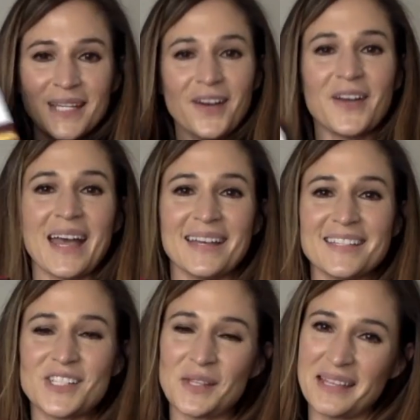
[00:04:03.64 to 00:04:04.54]
Okay,
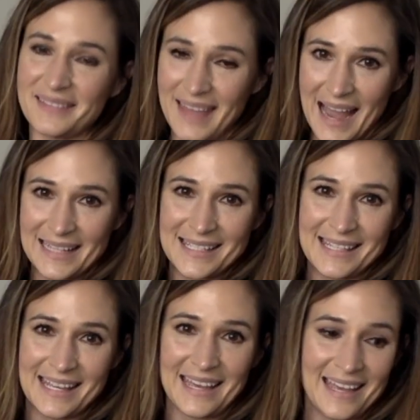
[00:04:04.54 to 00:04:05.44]
so the last
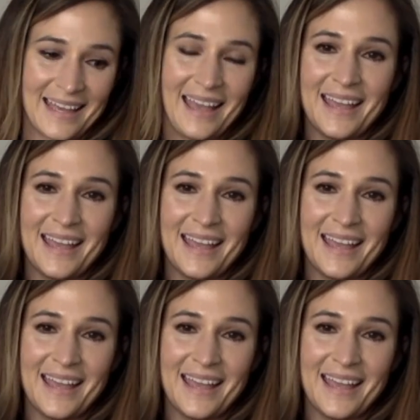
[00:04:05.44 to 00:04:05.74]
thing